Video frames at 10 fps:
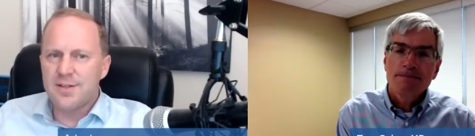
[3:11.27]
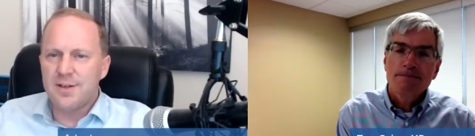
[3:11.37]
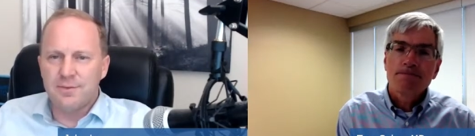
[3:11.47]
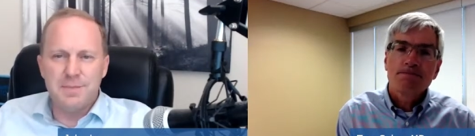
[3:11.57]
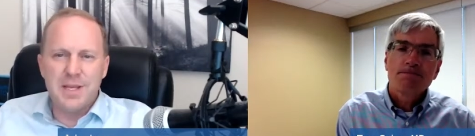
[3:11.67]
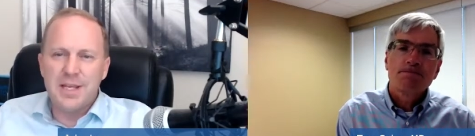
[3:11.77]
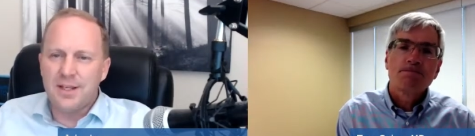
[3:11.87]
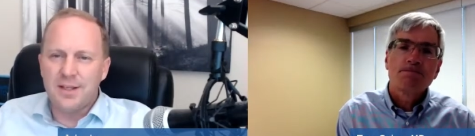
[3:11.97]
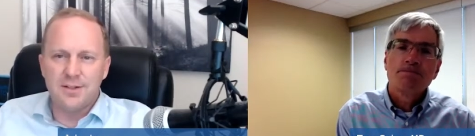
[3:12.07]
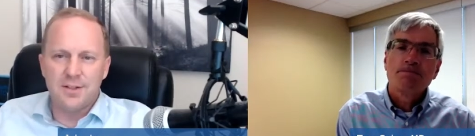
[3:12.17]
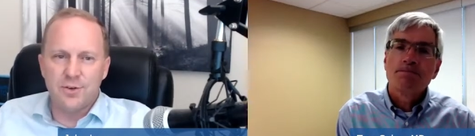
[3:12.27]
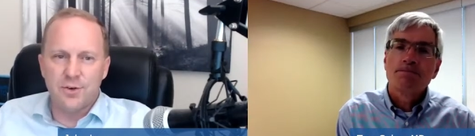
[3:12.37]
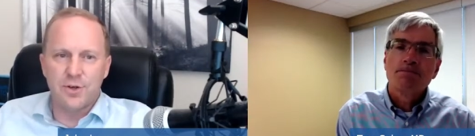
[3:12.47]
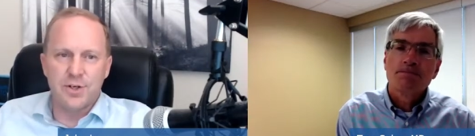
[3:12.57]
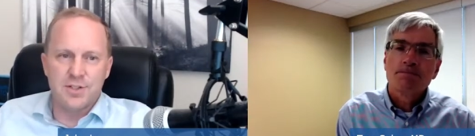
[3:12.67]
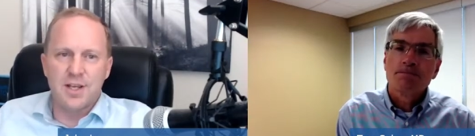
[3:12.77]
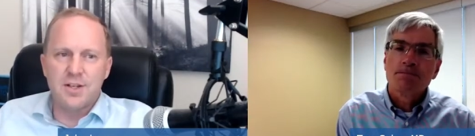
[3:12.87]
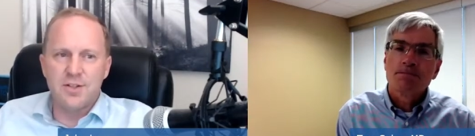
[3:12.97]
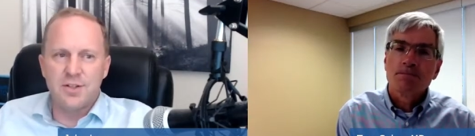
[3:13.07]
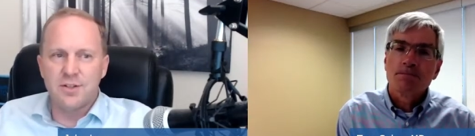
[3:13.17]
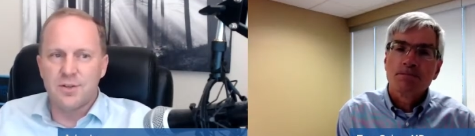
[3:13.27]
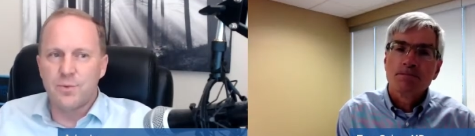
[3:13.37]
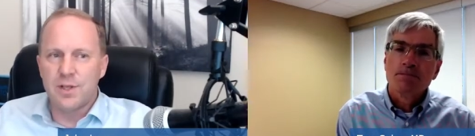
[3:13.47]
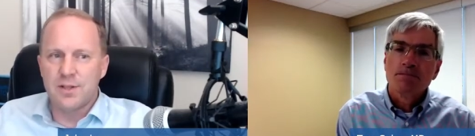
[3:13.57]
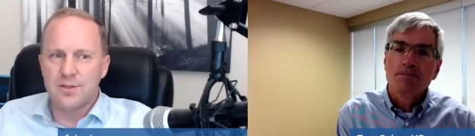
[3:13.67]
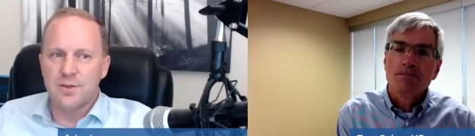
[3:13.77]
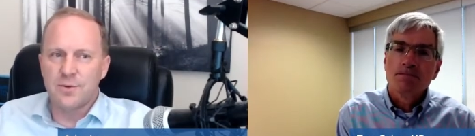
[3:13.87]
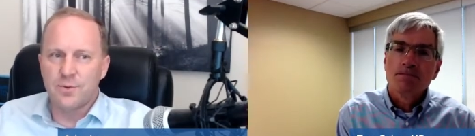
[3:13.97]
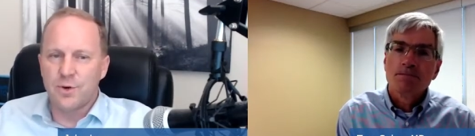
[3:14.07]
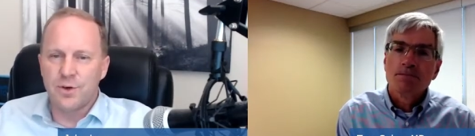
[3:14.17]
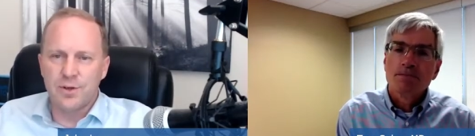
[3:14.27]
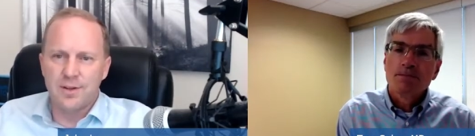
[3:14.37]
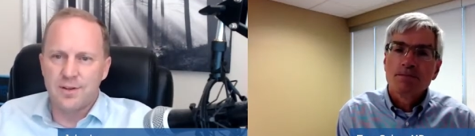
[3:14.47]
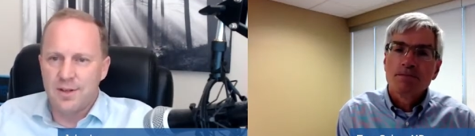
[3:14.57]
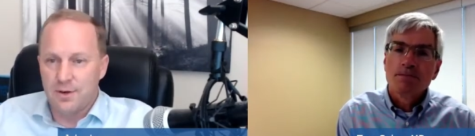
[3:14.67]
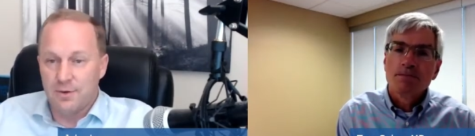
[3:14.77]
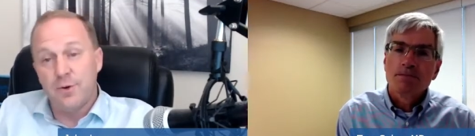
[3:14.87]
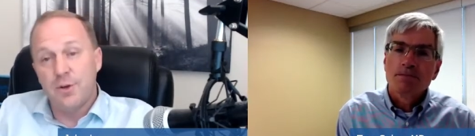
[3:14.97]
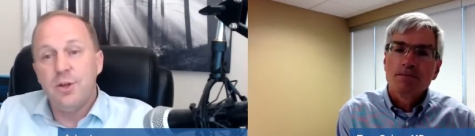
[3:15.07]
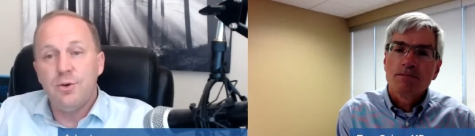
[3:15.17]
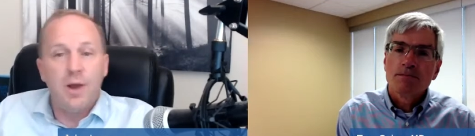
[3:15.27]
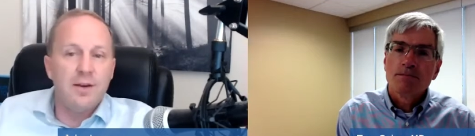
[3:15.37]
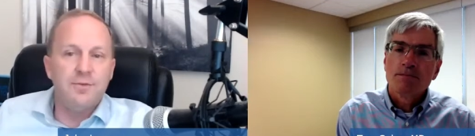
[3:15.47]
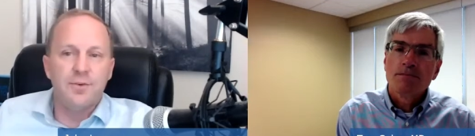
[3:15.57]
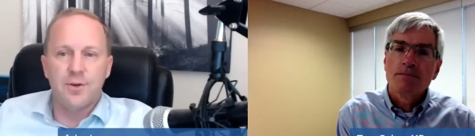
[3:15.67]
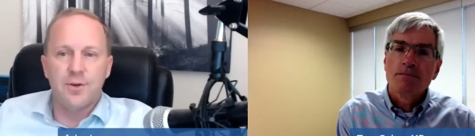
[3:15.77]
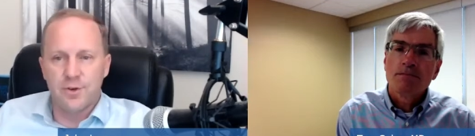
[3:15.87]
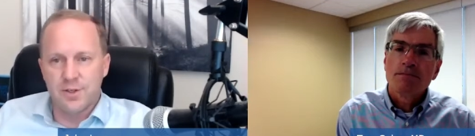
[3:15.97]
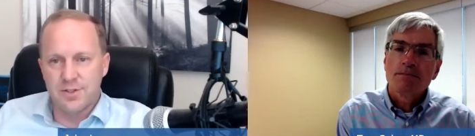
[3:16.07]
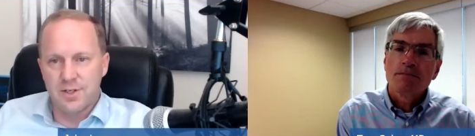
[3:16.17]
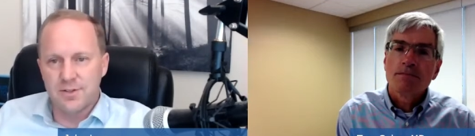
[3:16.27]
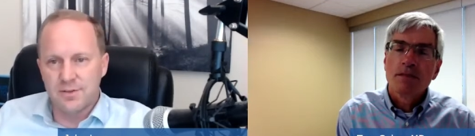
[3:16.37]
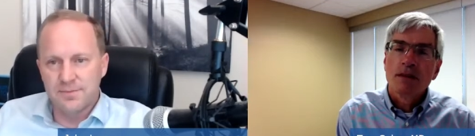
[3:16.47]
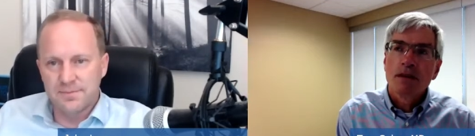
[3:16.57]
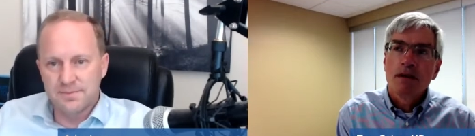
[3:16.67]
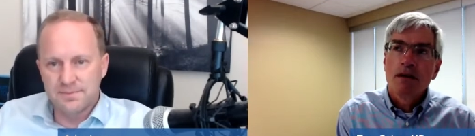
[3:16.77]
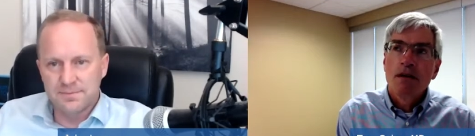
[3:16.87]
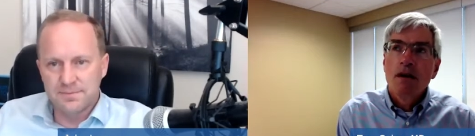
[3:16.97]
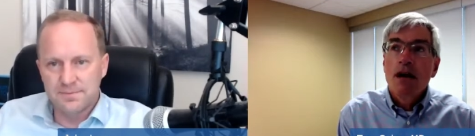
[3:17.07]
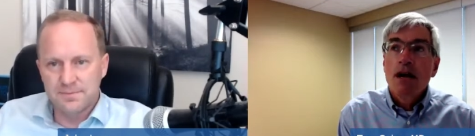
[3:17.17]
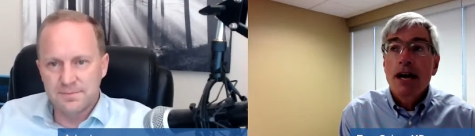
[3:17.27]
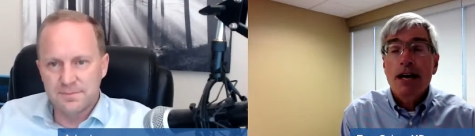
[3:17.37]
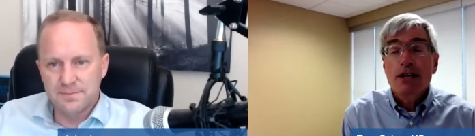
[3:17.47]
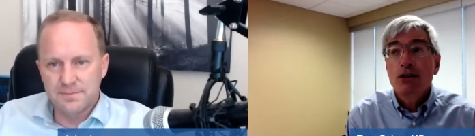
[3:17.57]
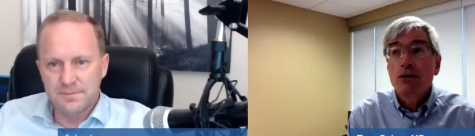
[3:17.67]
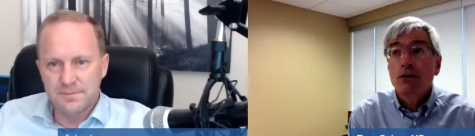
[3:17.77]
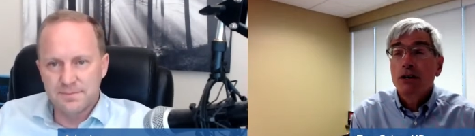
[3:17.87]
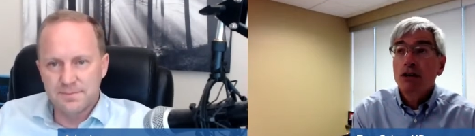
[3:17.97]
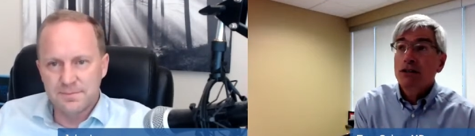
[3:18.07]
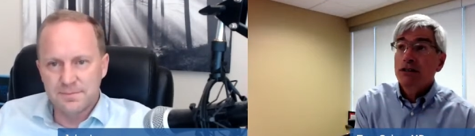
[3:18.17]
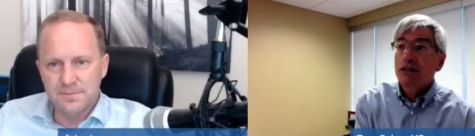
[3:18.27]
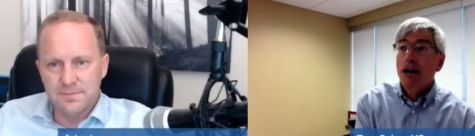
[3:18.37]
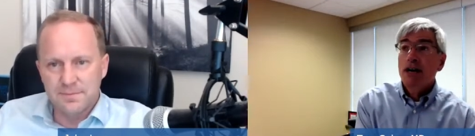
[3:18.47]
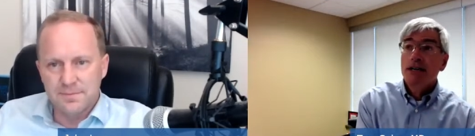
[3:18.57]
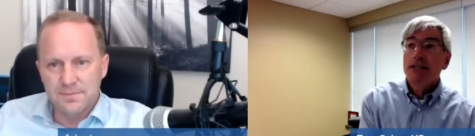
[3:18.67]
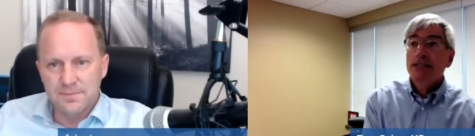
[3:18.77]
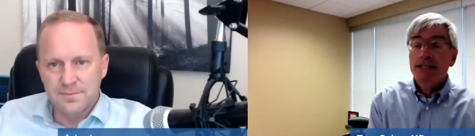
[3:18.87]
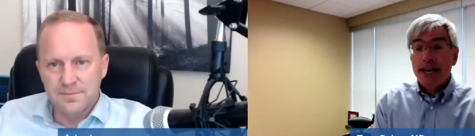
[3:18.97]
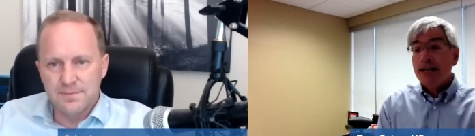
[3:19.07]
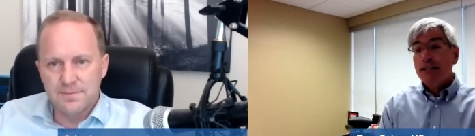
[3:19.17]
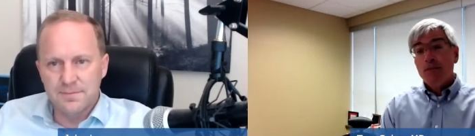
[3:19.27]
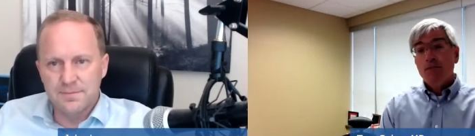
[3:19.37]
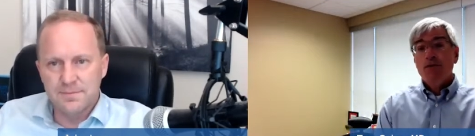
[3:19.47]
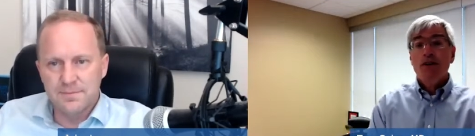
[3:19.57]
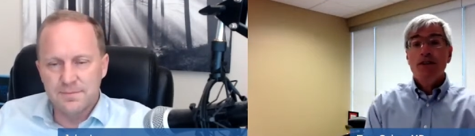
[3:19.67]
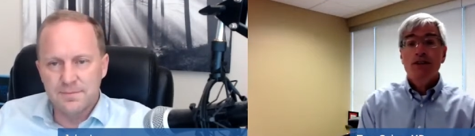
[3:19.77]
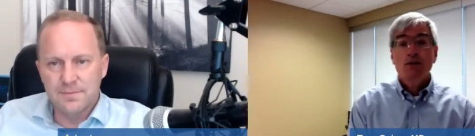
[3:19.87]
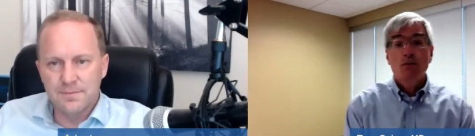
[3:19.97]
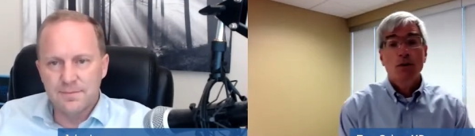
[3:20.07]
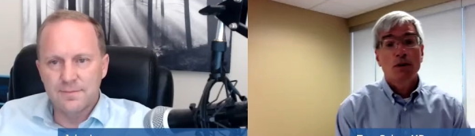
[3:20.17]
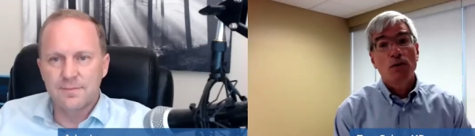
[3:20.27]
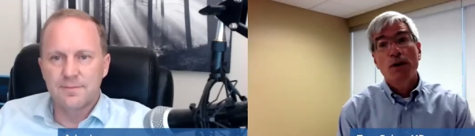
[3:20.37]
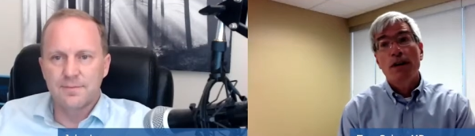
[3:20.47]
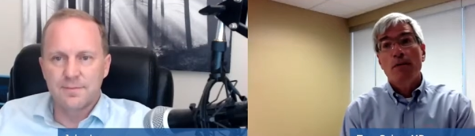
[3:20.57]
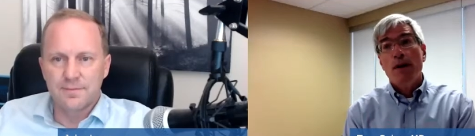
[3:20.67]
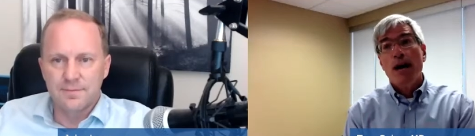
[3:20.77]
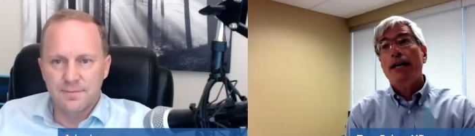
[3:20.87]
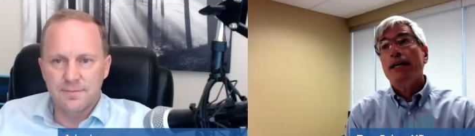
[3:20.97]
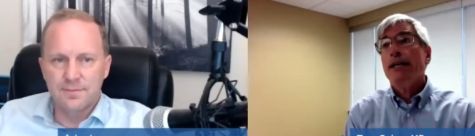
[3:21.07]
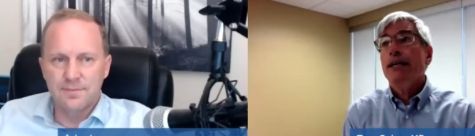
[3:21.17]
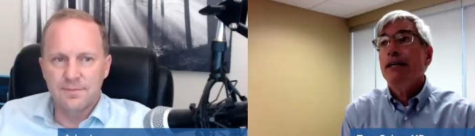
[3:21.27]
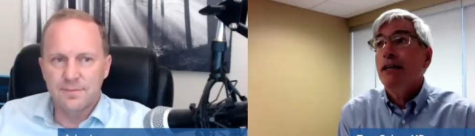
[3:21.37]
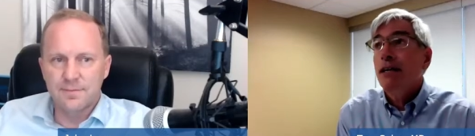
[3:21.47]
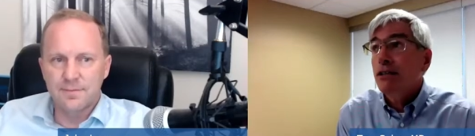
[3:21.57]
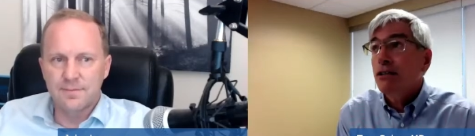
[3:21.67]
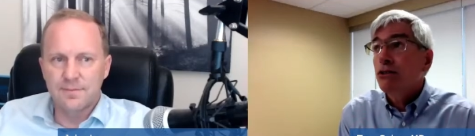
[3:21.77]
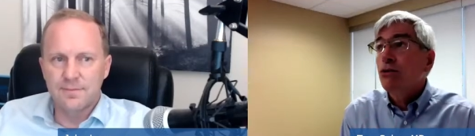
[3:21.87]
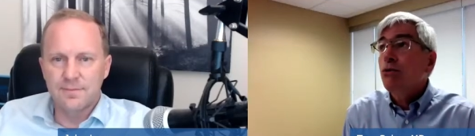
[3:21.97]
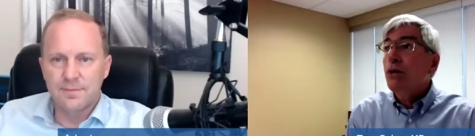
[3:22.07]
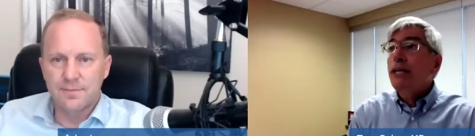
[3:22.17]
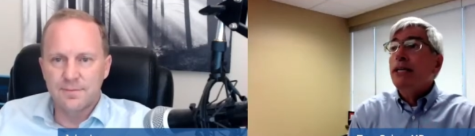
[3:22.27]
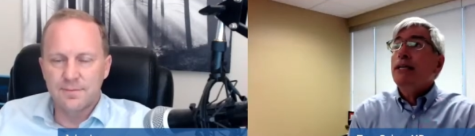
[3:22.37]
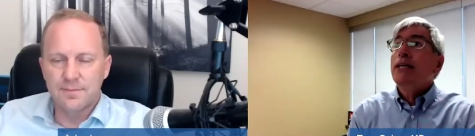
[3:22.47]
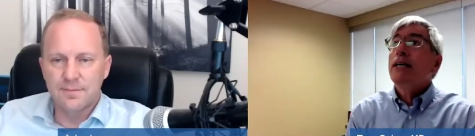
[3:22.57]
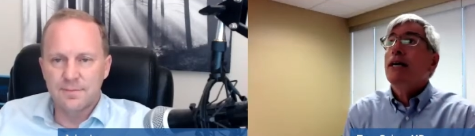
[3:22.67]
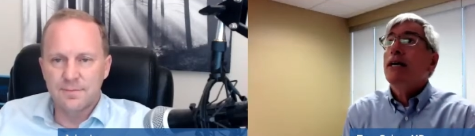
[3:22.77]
Speaker 1: it mean to your organization to win this award, you know, for you and for your organization?
Speaker 2: Yeah, so, you know, it's, uh, it's the second time we've won this award. We won it back in uh, twenty